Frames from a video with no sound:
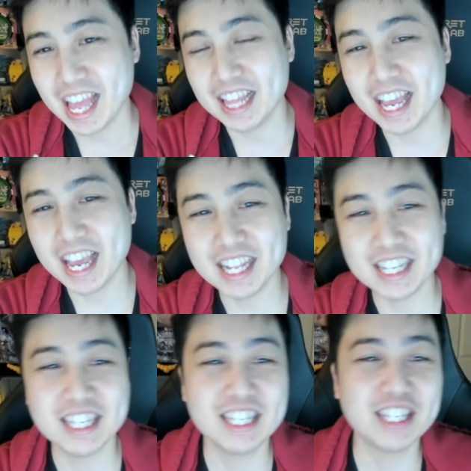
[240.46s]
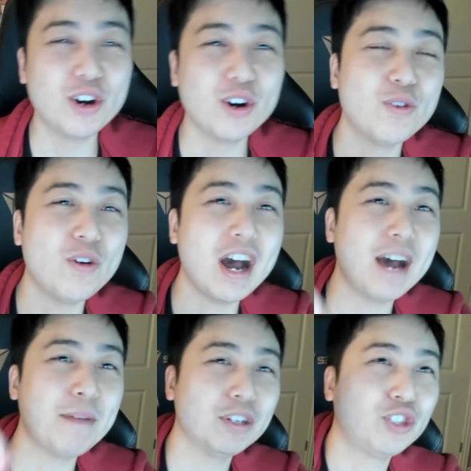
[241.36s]
and then, so
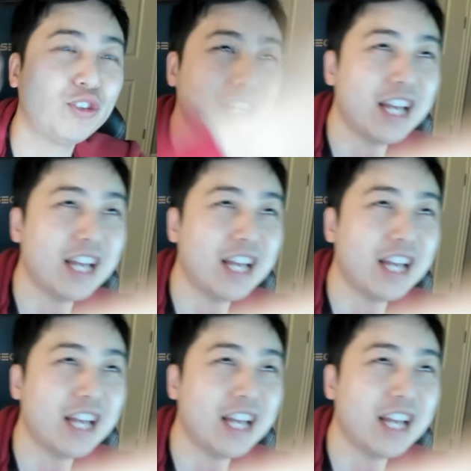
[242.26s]
I'm going straight